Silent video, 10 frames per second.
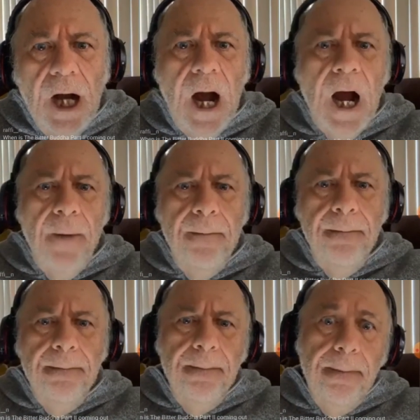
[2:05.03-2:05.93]

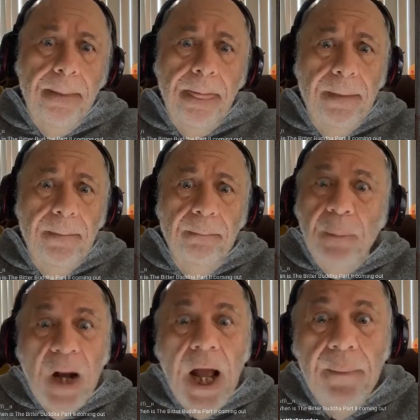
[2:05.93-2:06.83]

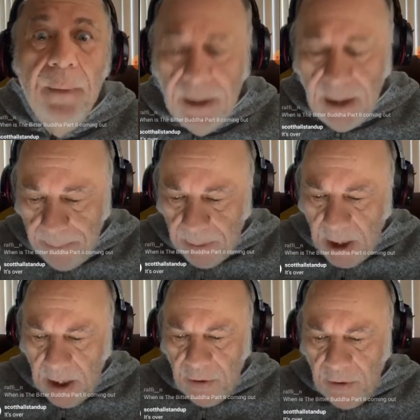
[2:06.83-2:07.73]
But I am a
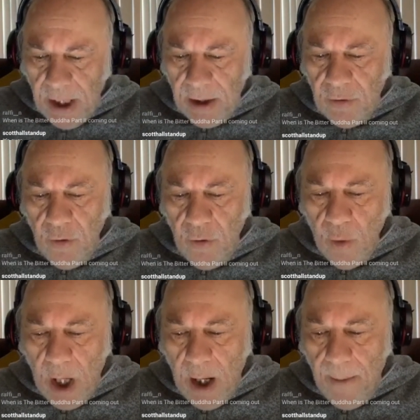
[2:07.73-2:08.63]
hypochondriac,
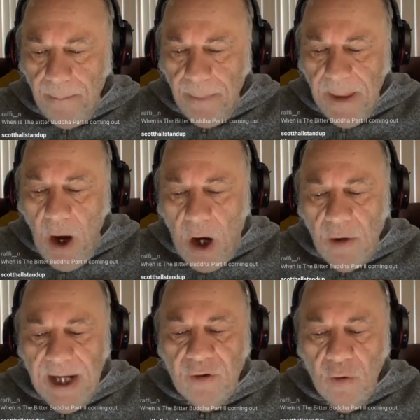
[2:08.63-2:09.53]
too. All
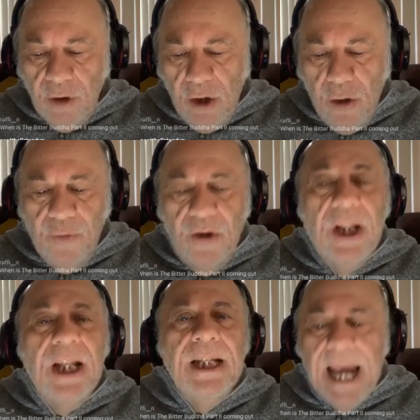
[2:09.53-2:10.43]
right, so the news
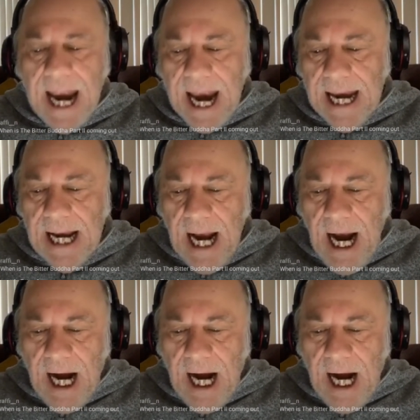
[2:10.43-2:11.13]
of the day.